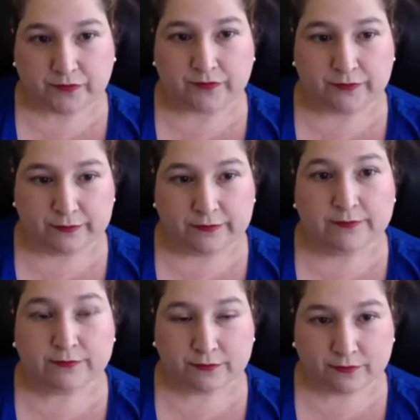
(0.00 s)

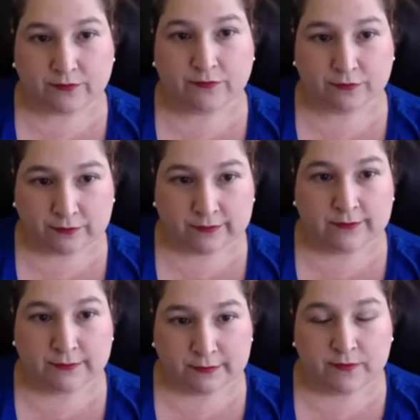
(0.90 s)

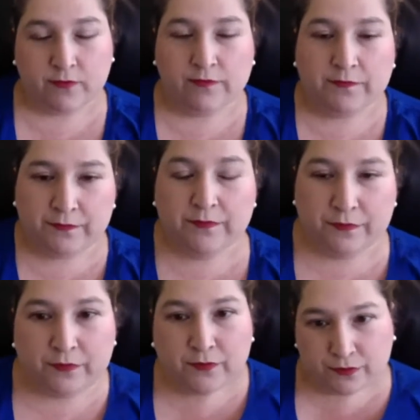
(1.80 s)

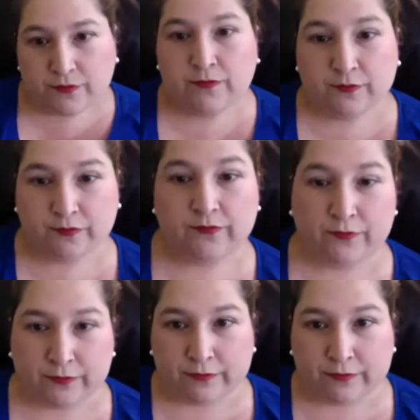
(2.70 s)
This person isn't speaking.